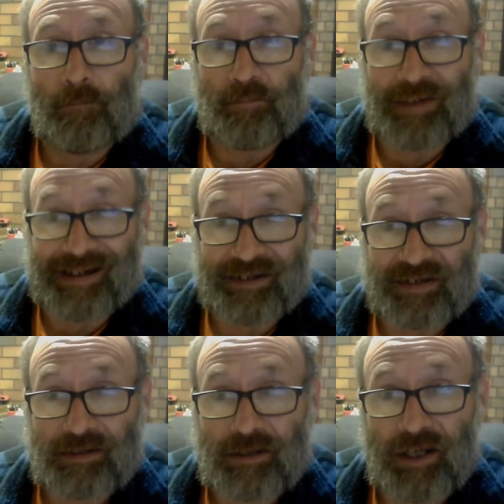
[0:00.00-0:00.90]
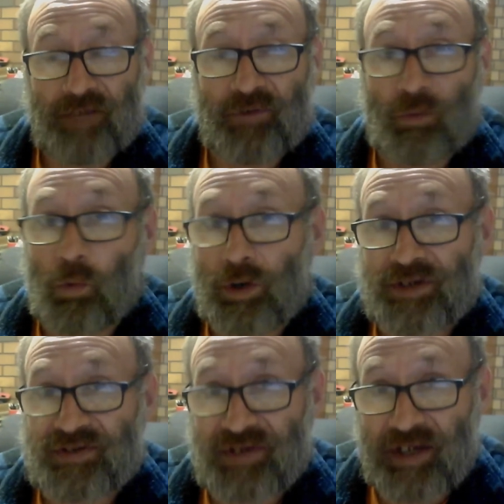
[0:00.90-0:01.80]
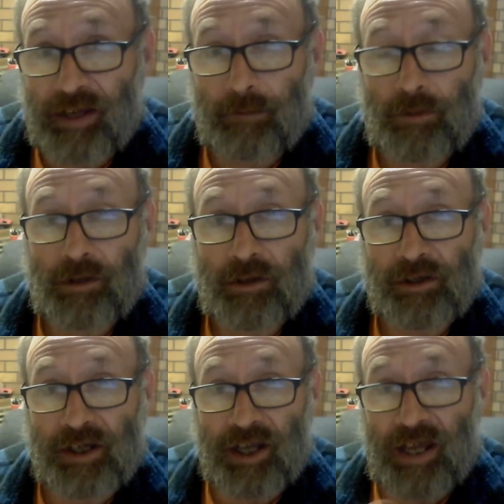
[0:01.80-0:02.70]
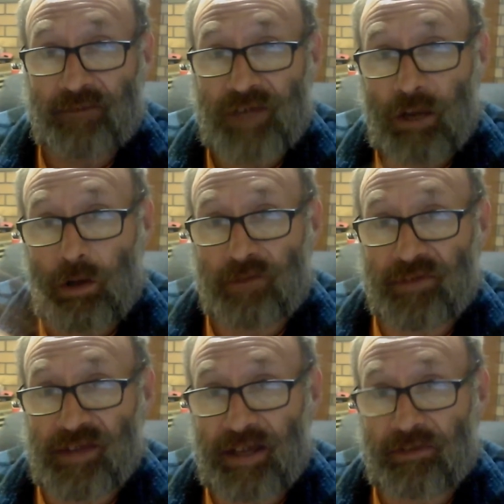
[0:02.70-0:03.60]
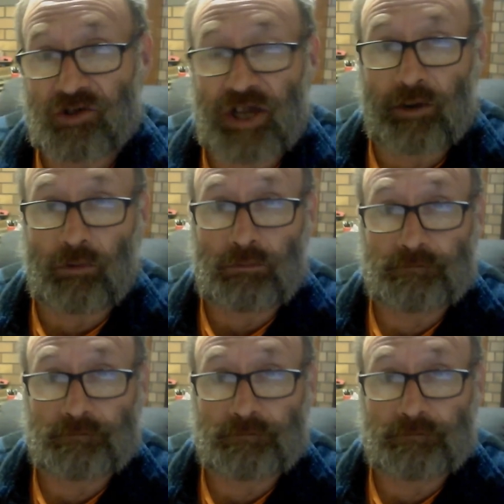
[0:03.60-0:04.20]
But if you want to see them, you're going to have to go over to the other channel.